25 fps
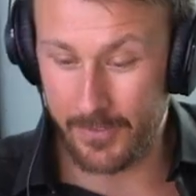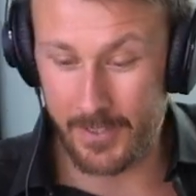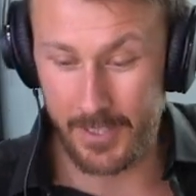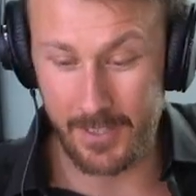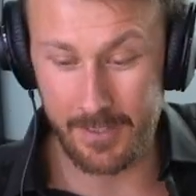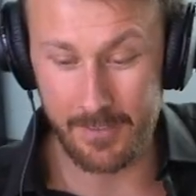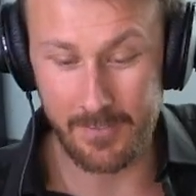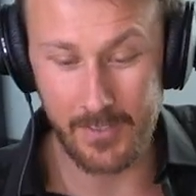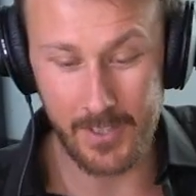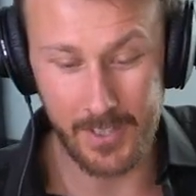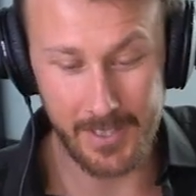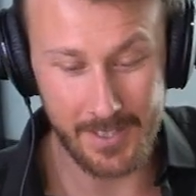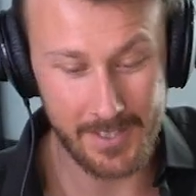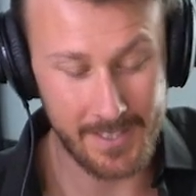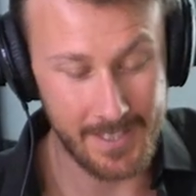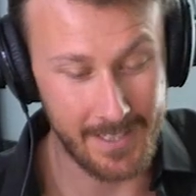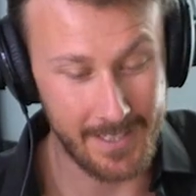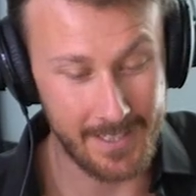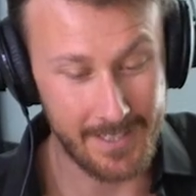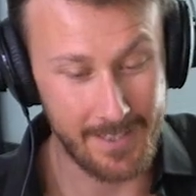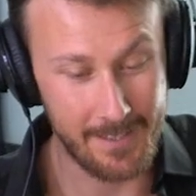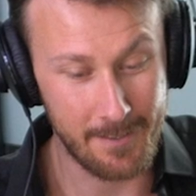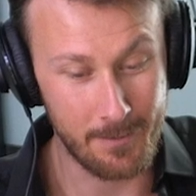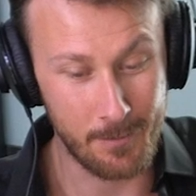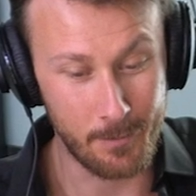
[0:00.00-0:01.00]
of the advice
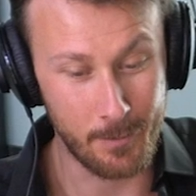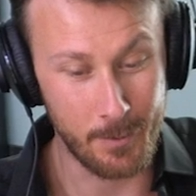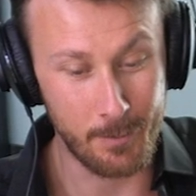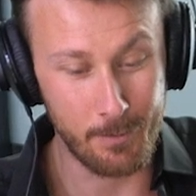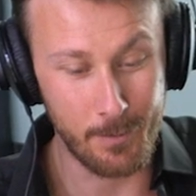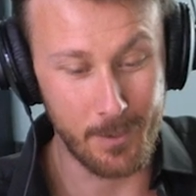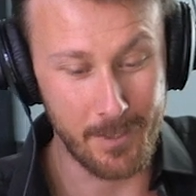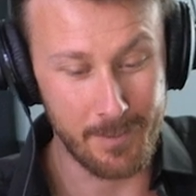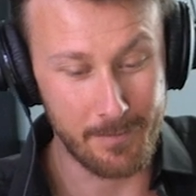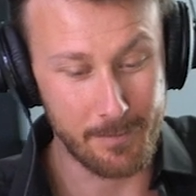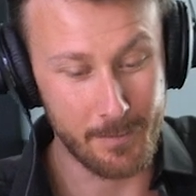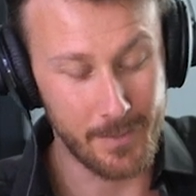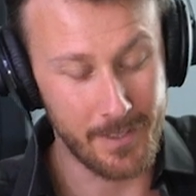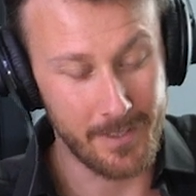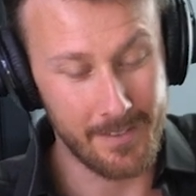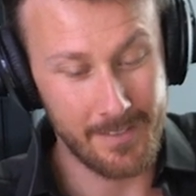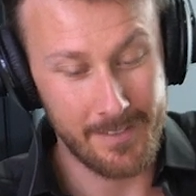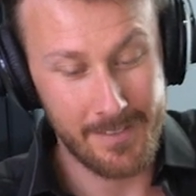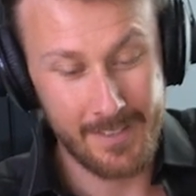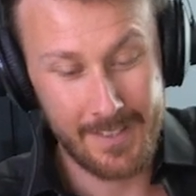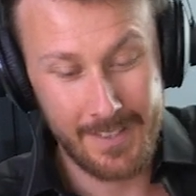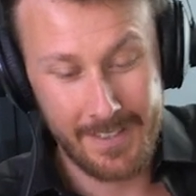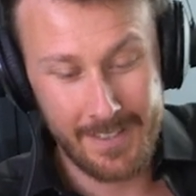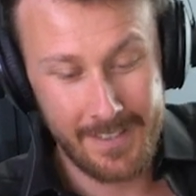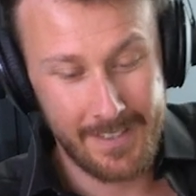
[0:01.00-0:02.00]
out there that we want,
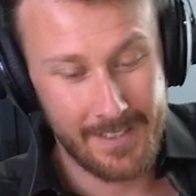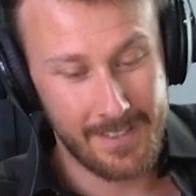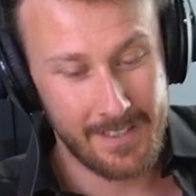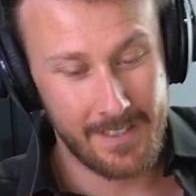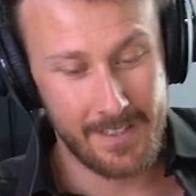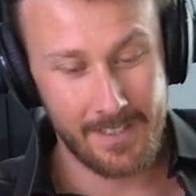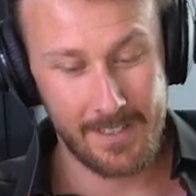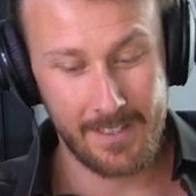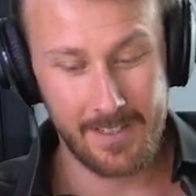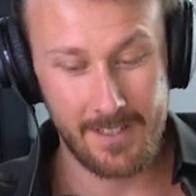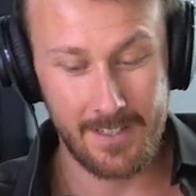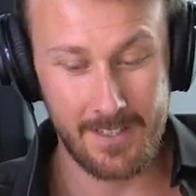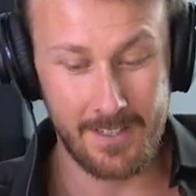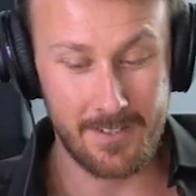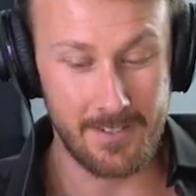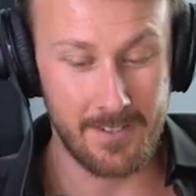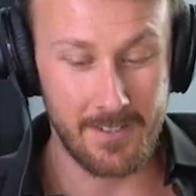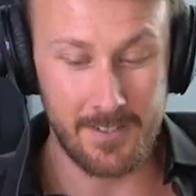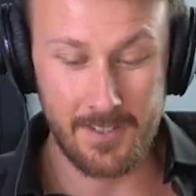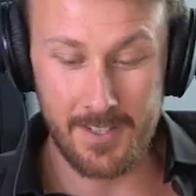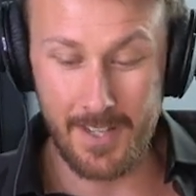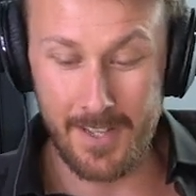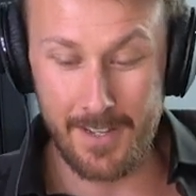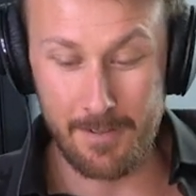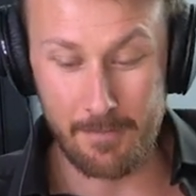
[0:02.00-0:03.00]
but it's the
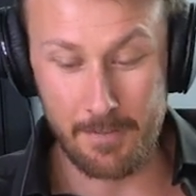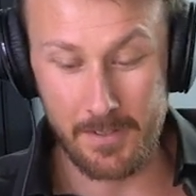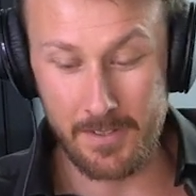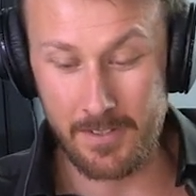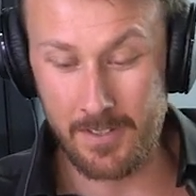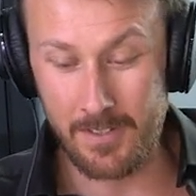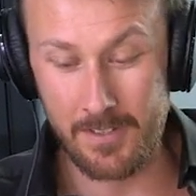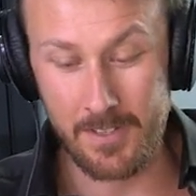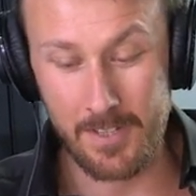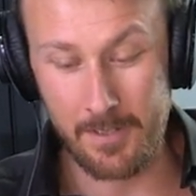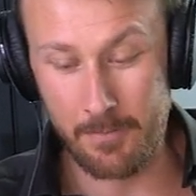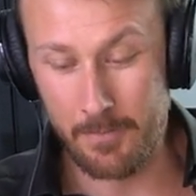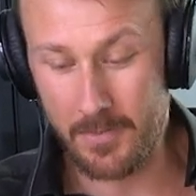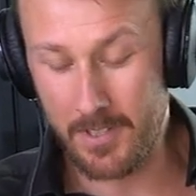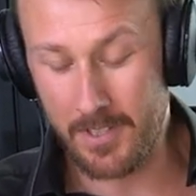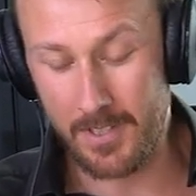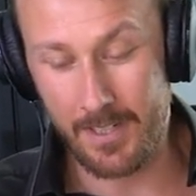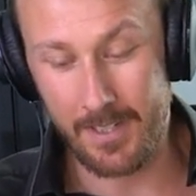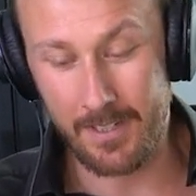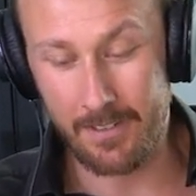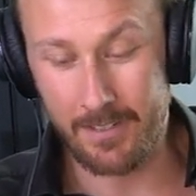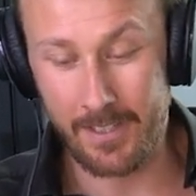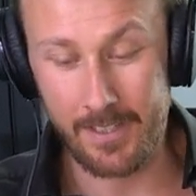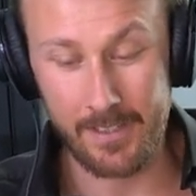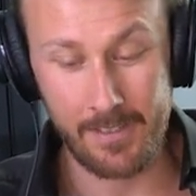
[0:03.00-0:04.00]
same as the gym
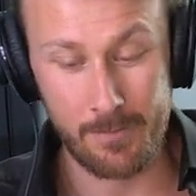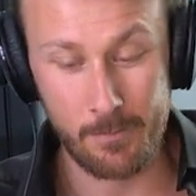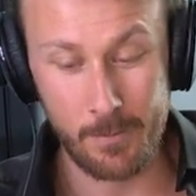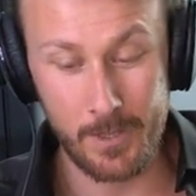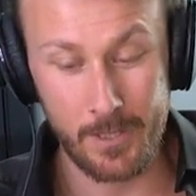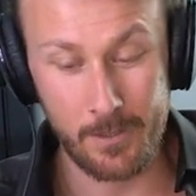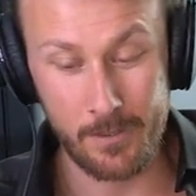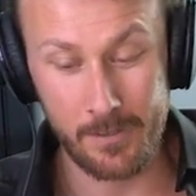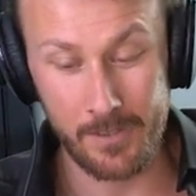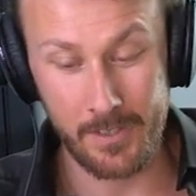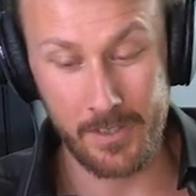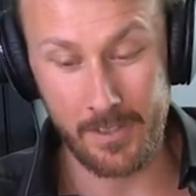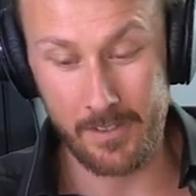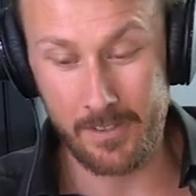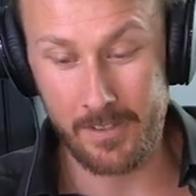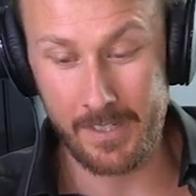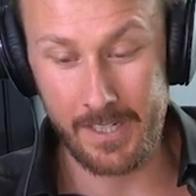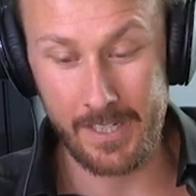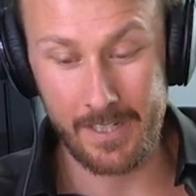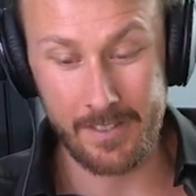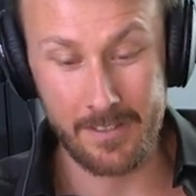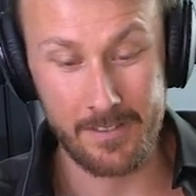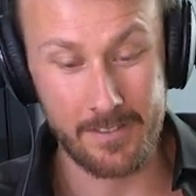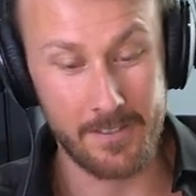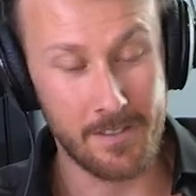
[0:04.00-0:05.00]
scenario. We all know
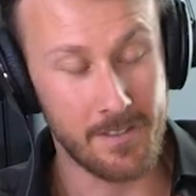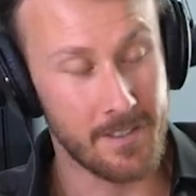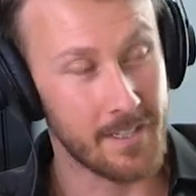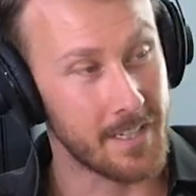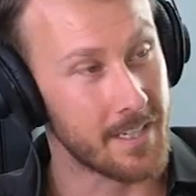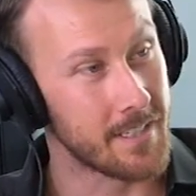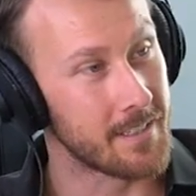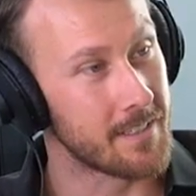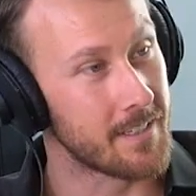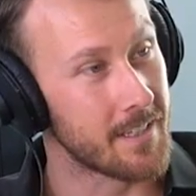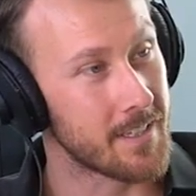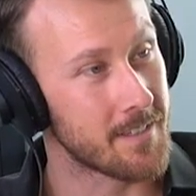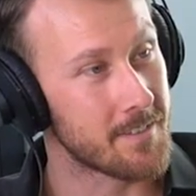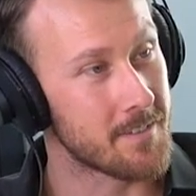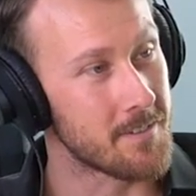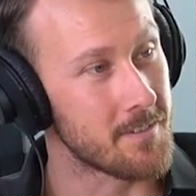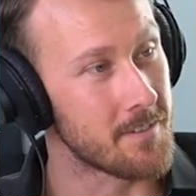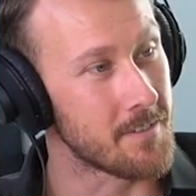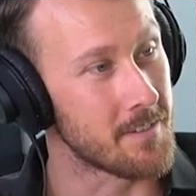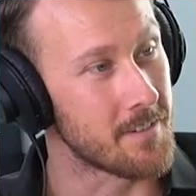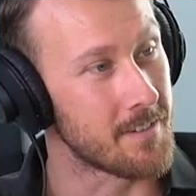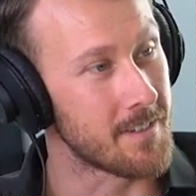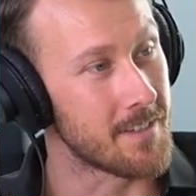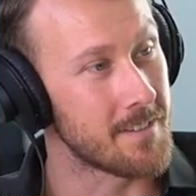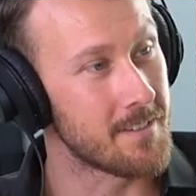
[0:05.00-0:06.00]
how to diet and
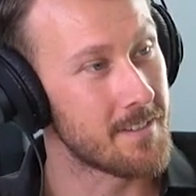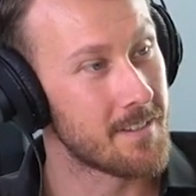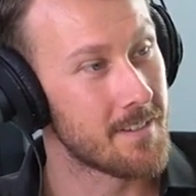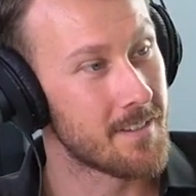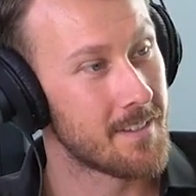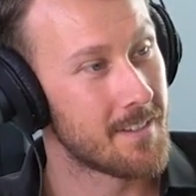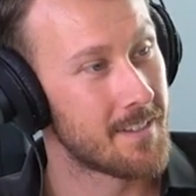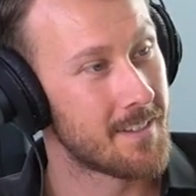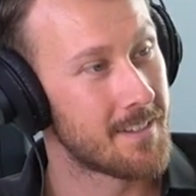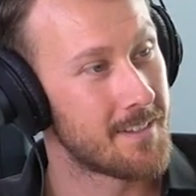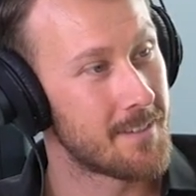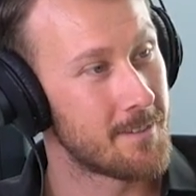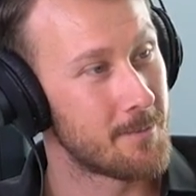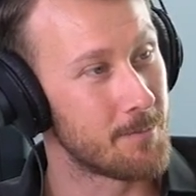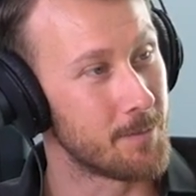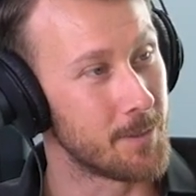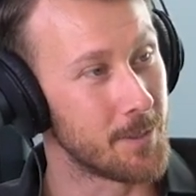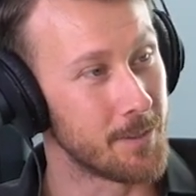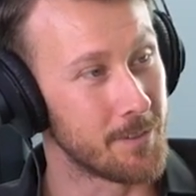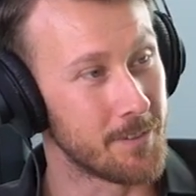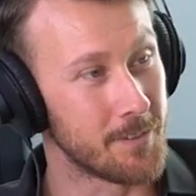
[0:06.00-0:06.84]
exercise. We